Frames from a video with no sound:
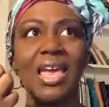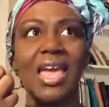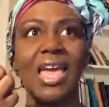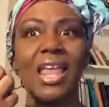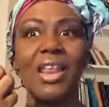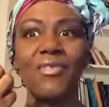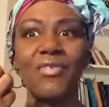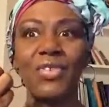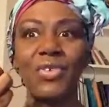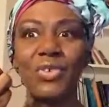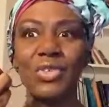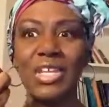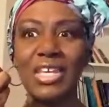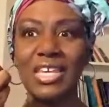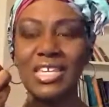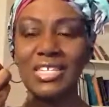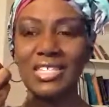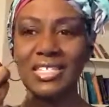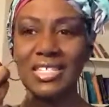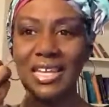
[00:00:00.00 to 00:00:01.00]
And you
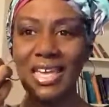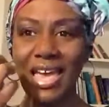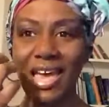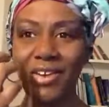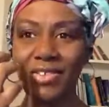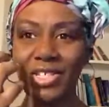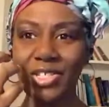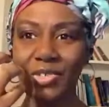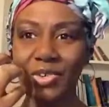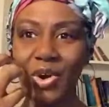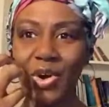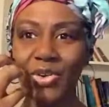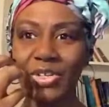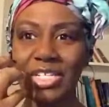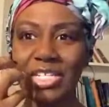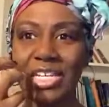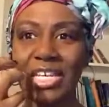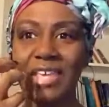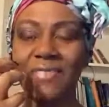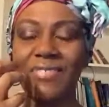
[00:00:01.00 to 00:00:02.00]
need to have strong
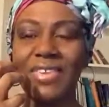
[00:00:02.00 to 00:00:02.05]
teeth.